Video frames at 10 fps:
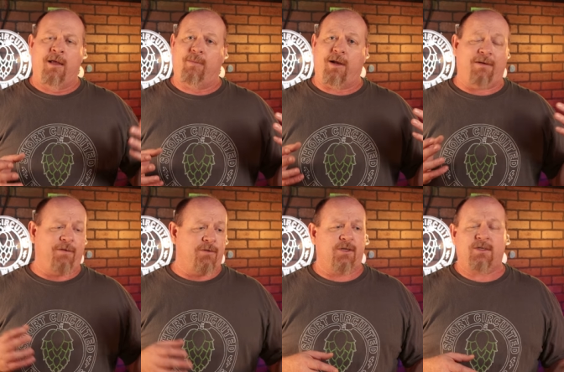But
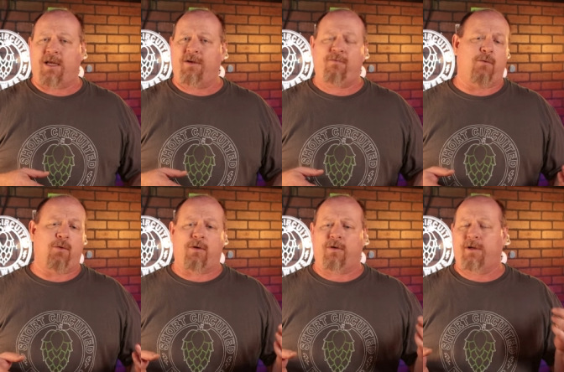I've used this thing
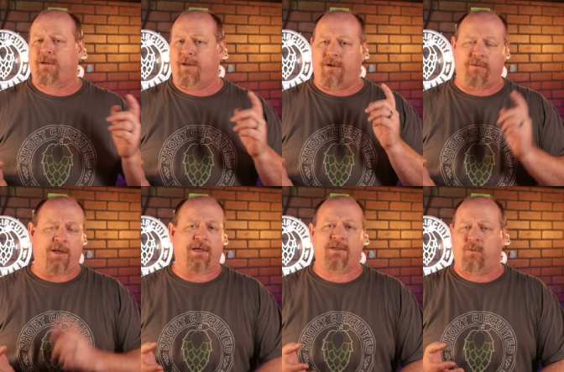for, you know,
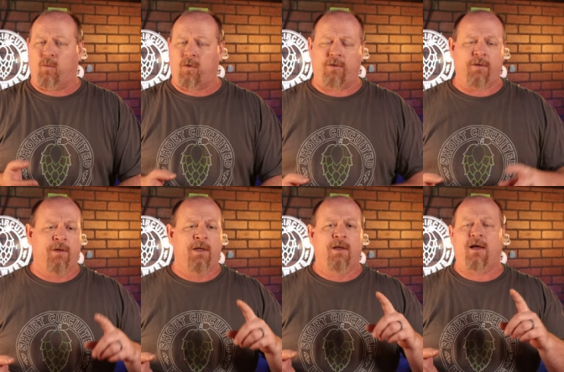like I said, wort.
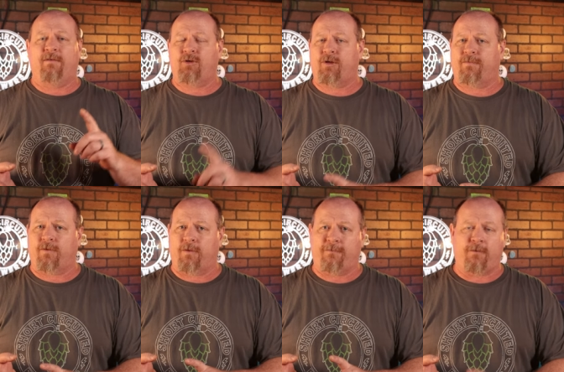I've used it
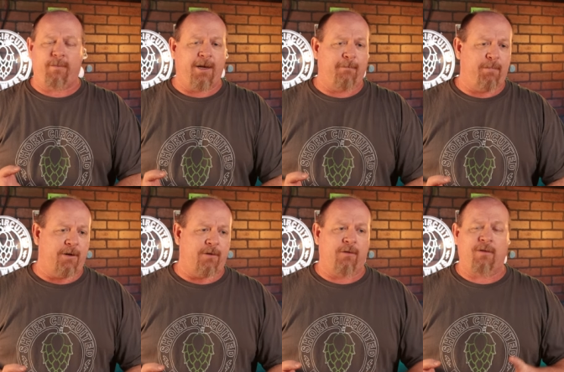for fermented
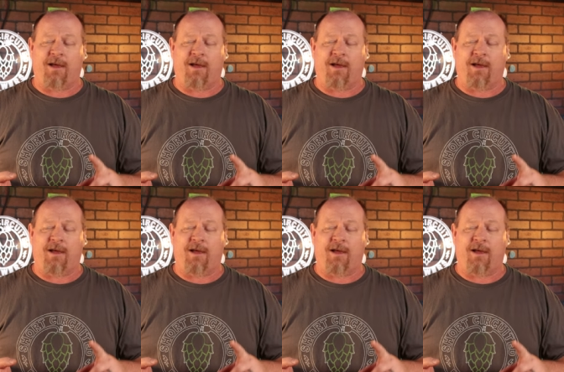beer.